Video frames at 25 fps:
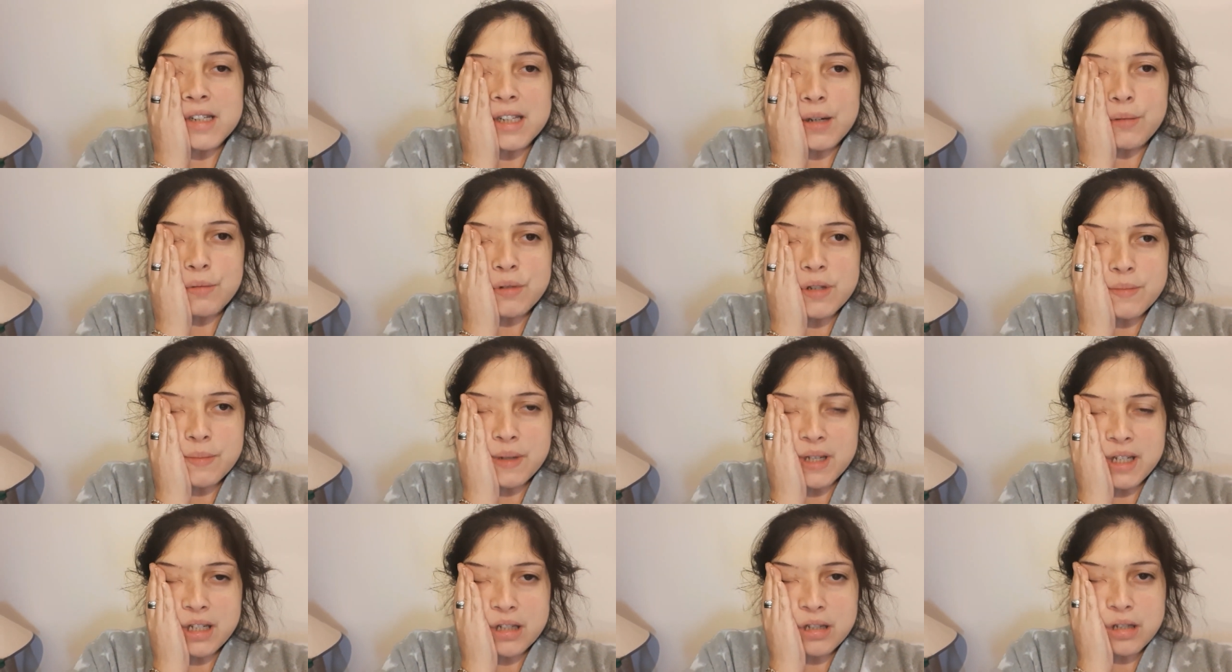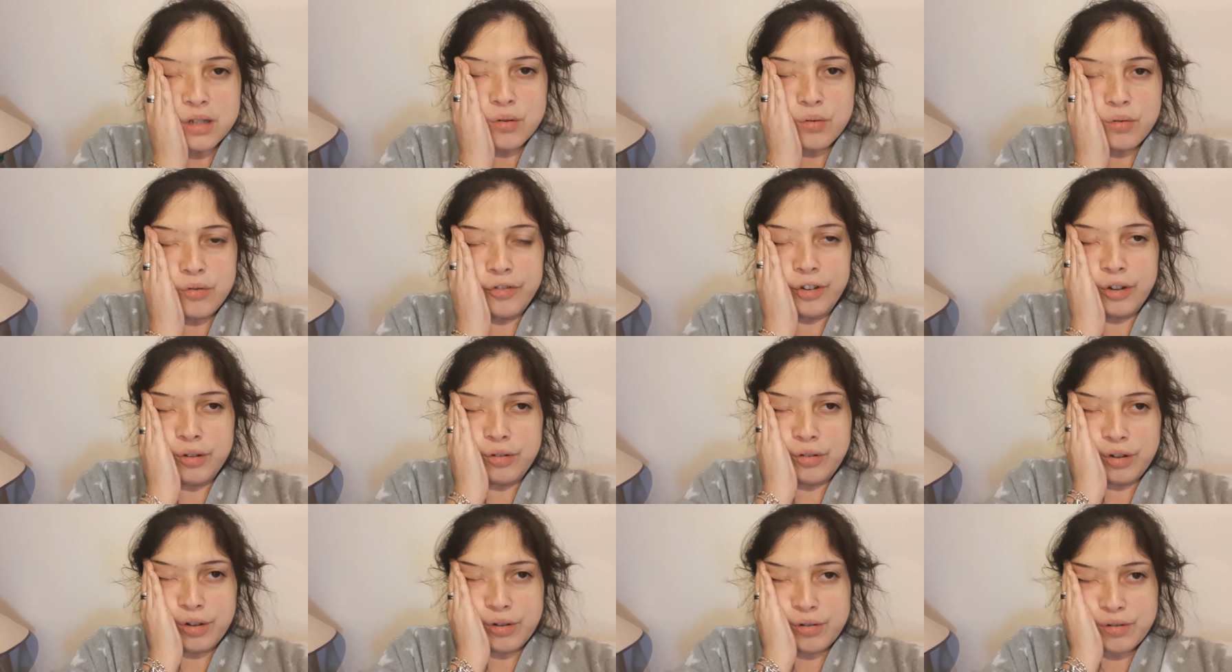That was my kids' school
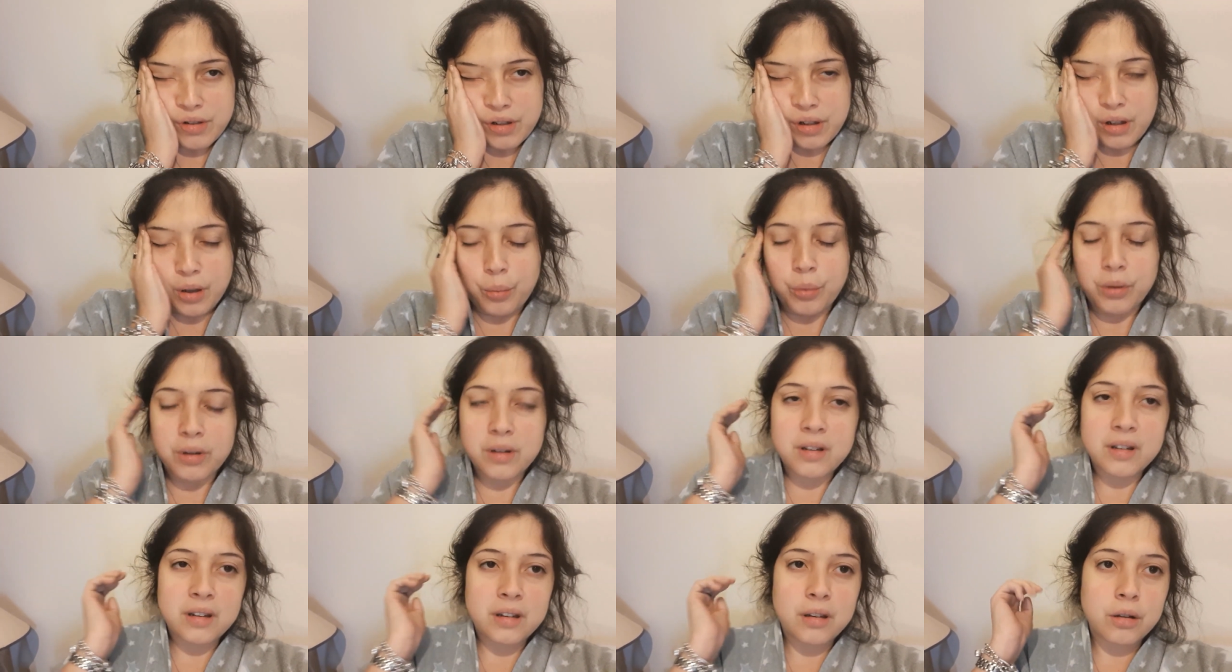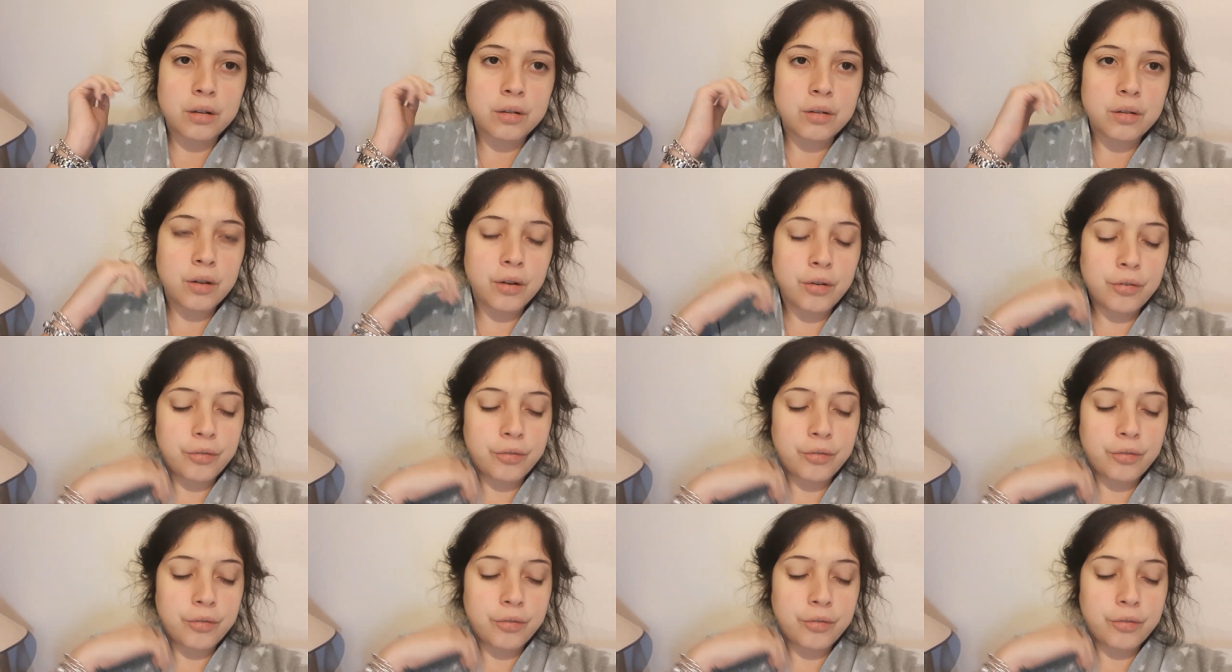photos, and I wanted those